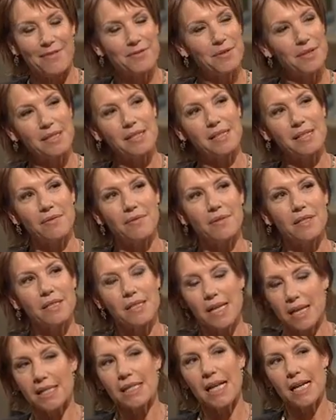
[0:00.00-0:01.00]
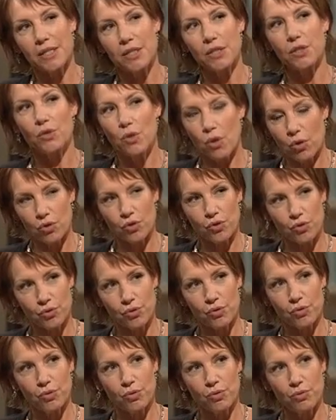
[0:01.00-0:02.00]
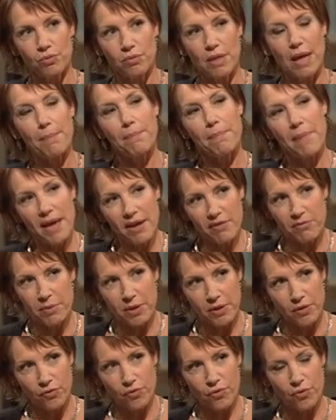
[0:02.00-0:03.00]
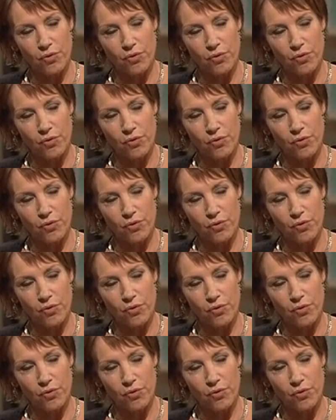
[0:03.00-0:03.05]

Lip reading: after the 70s that is actually not true. That may have been